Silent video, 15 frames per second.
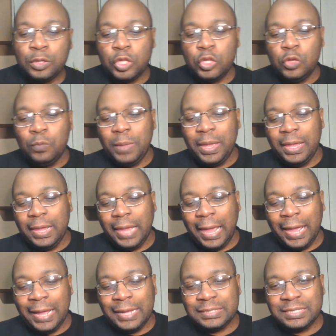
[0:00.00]
you may
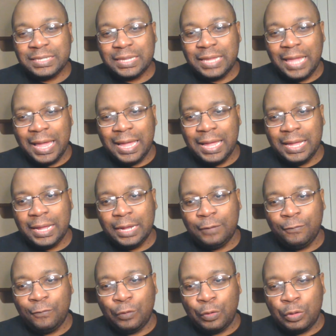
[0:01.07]
ask God
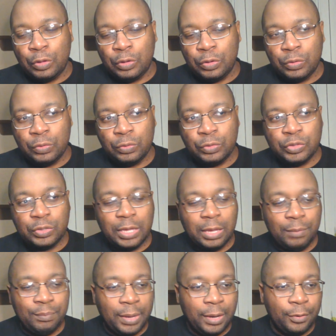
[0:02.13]
for you to get
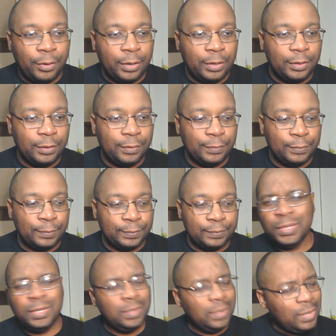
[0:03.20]
married.
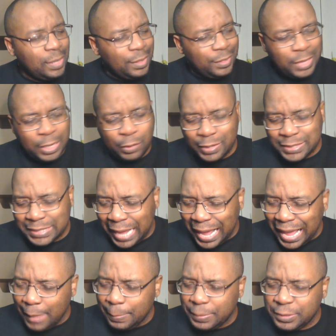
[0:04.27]
There is
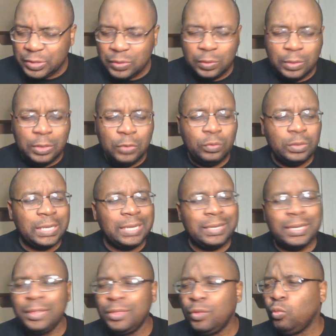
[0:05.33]
absolutely
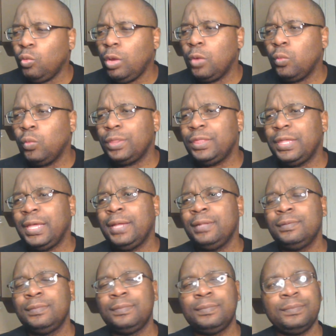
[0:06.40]
nothing wrong with that.
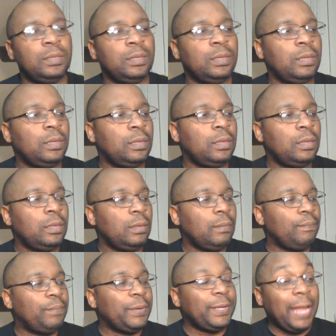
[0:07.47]

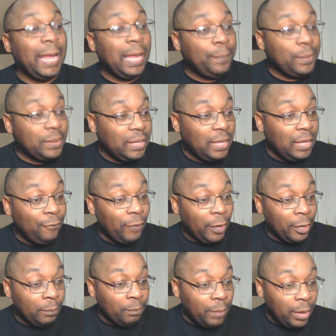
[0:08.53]
But I believe
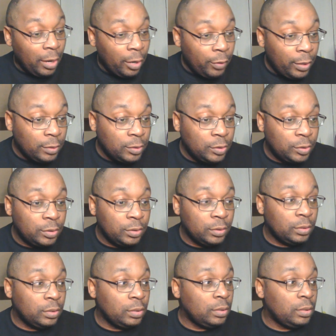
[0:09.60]
in marriage
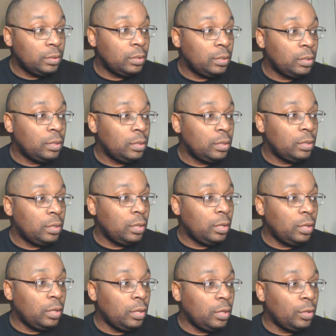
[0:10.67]

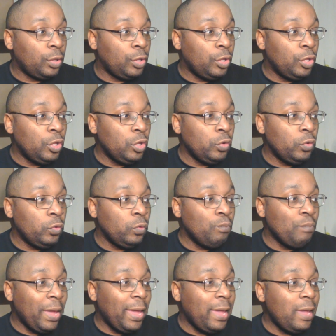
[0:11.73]
you
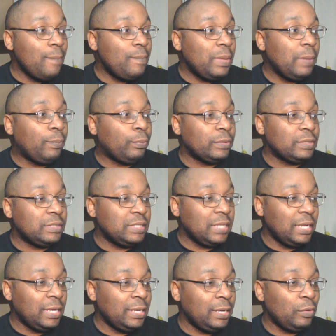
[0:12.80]
may be
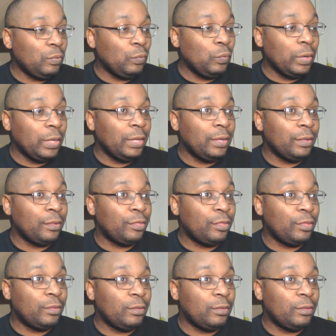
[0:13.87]
presented with